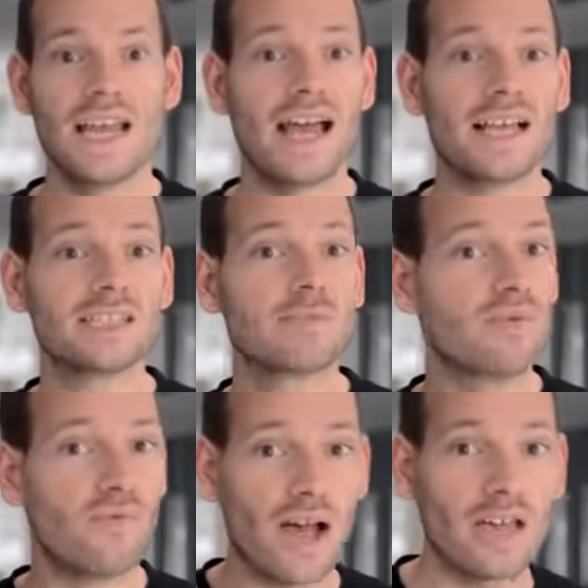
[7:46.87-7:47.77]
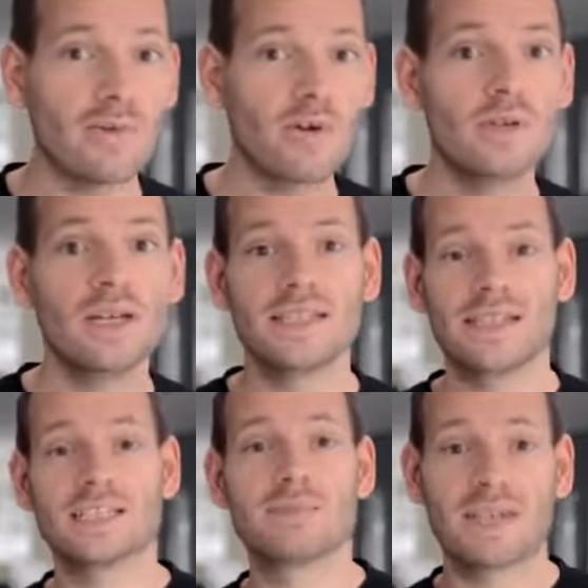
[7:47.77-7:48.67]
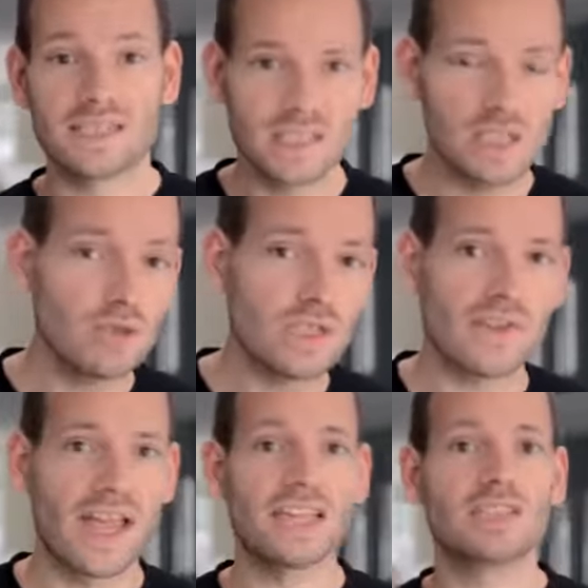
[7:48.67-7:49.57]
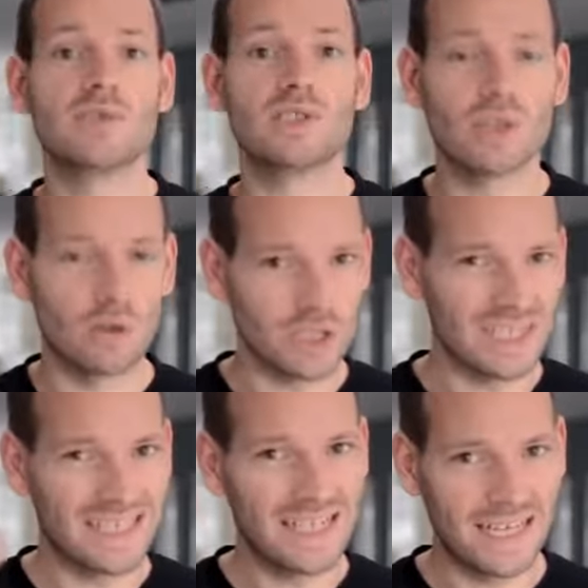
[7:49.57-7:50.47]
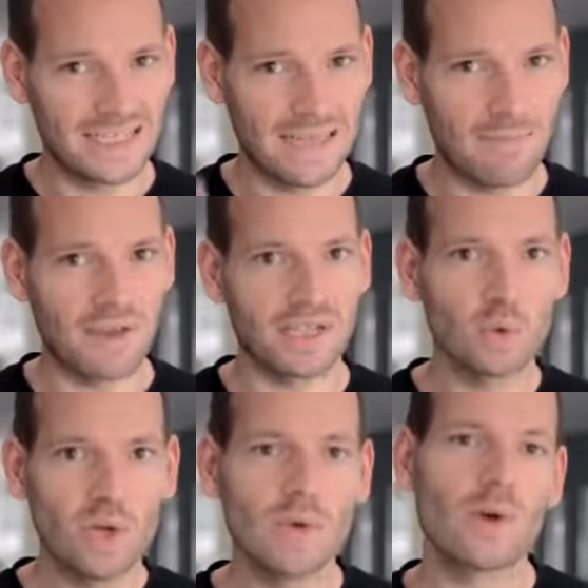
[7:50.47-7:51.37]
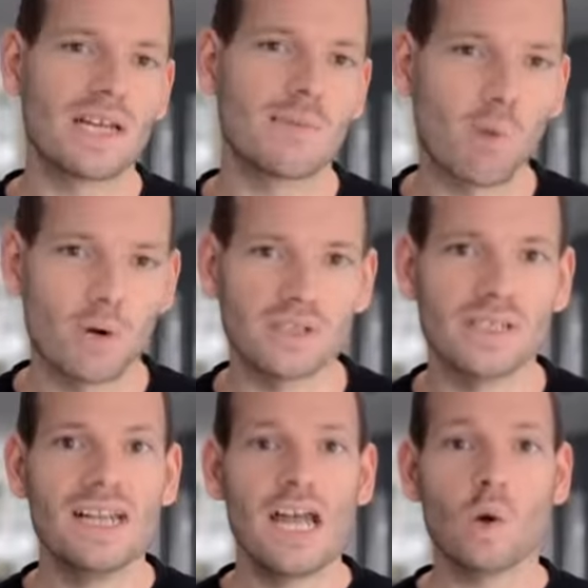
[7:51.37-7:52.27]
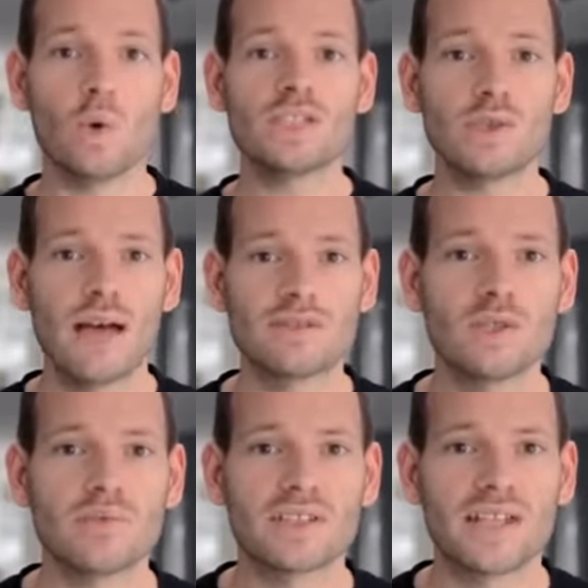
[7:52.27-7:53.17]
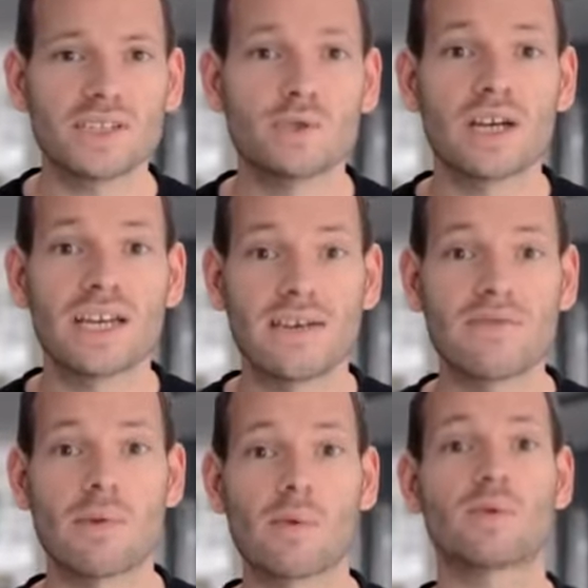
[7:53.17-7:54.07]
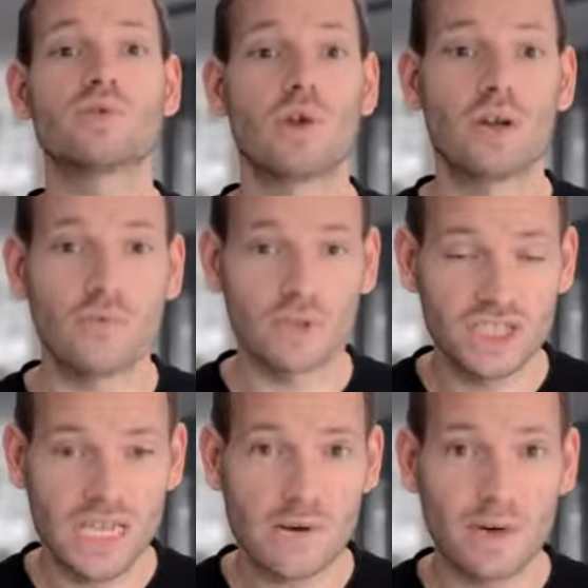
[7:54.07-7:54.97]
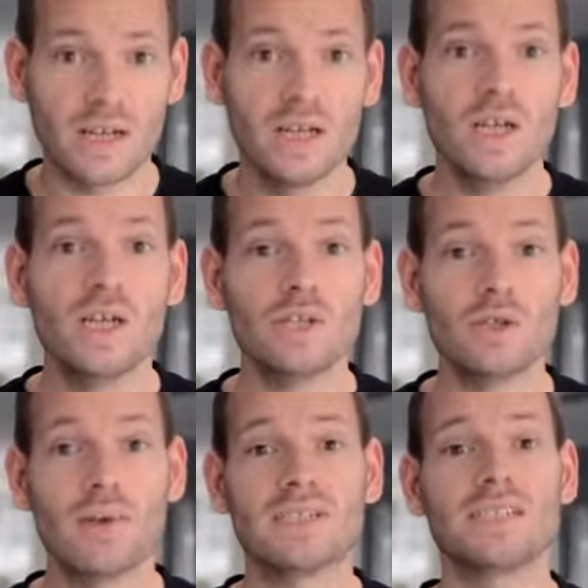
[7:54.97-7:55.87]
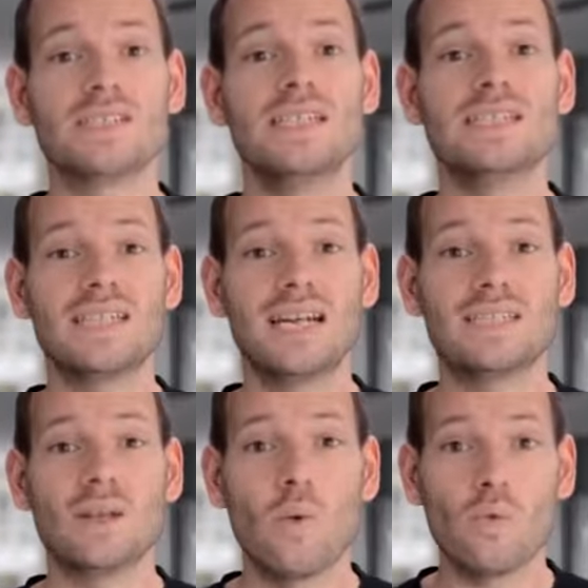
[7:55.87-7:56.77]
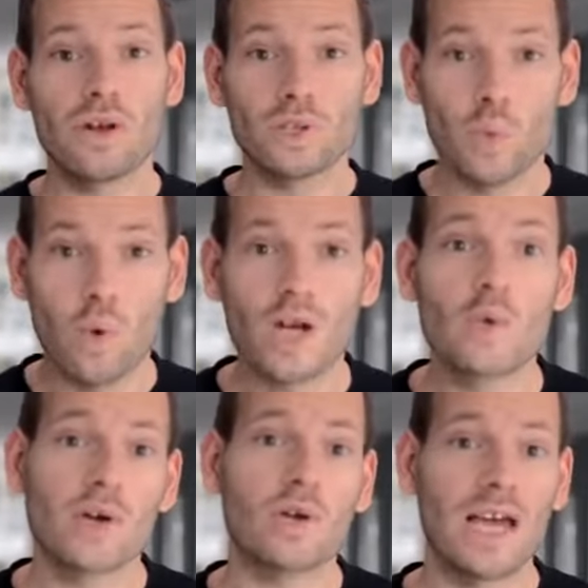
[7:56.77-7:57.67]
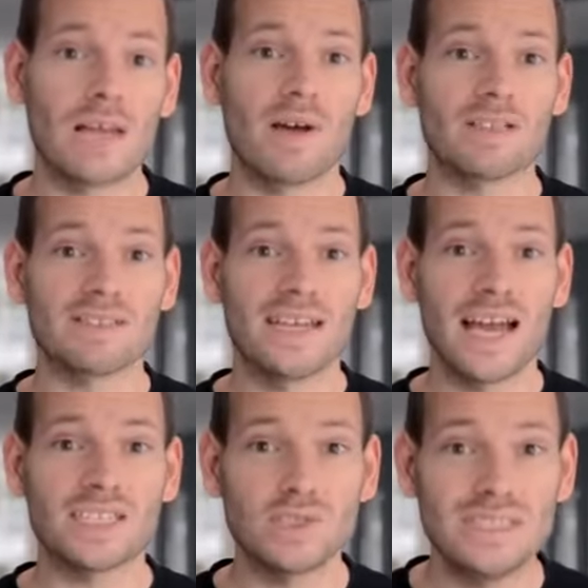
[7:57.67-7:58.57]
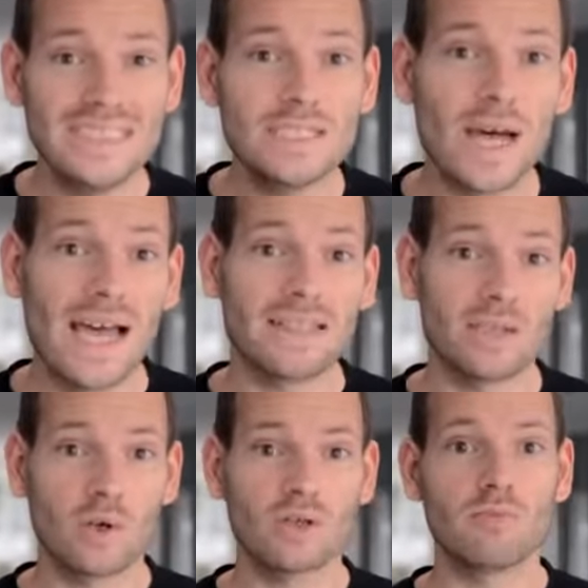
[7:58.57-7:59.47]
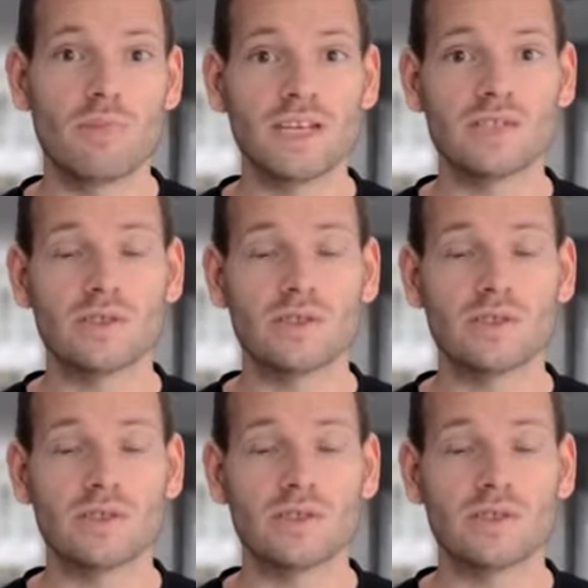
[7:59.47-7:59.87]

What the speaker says: it has to be valuable, it has to be exclusive, it has to be socially accepted. That's really, really important. And once you have something that you can give them in return for sharing your message, then there's one critical element that you need to add in order to make